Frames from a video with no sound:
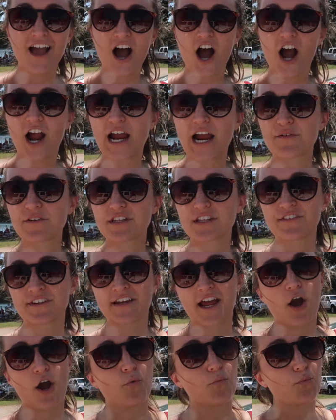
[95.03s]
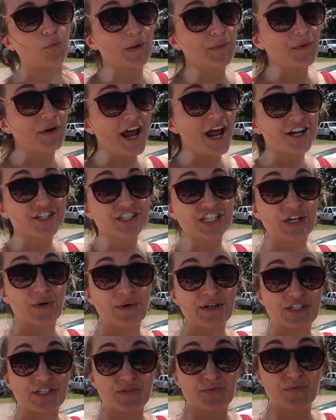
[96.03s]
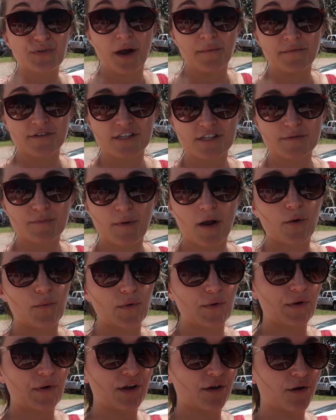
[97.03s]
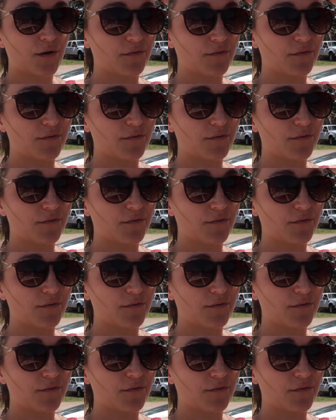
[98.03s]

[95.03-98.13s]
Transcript: All right, we're leaving now. We weren't actually going to come to this park. We were gonna